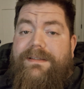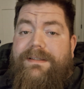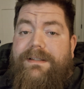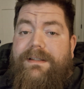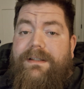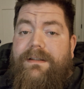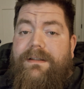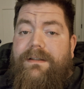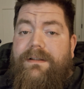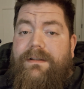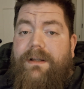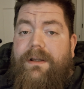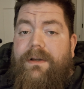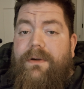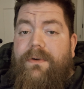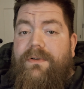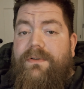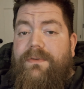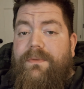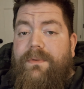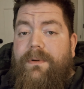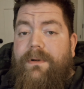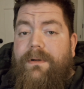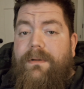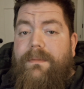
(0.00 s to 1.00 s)
is going to go
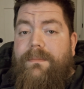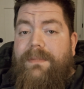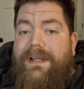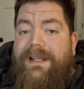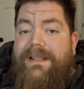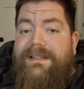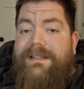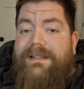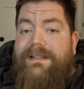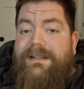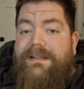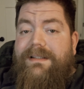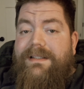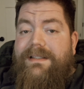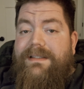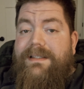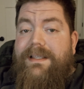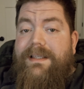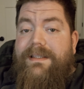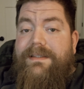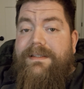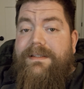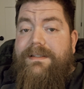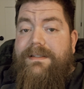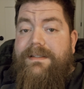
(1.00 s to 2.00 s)
toward basic
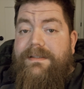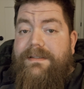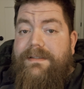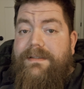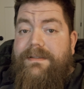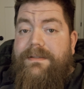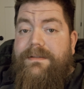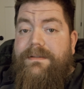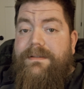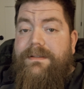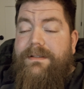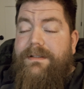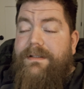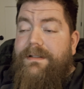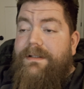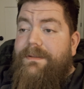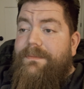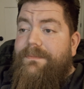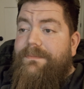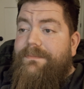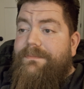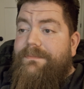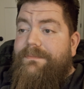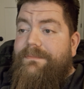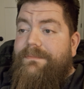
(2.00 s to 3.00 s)
necessities
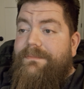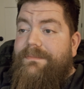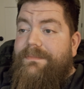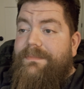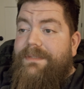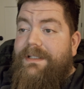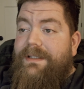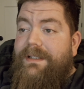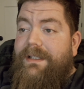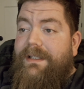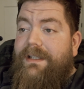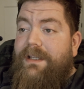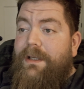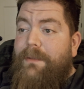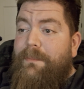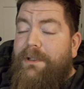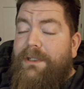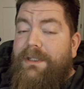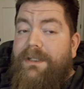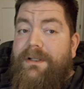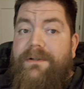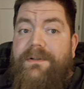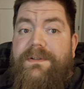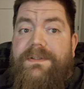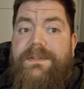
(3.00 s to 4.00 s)
in the
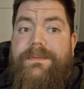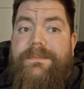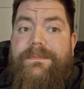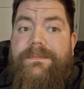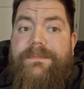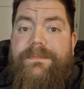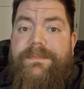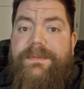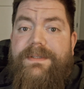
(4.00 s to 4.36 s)
coming years.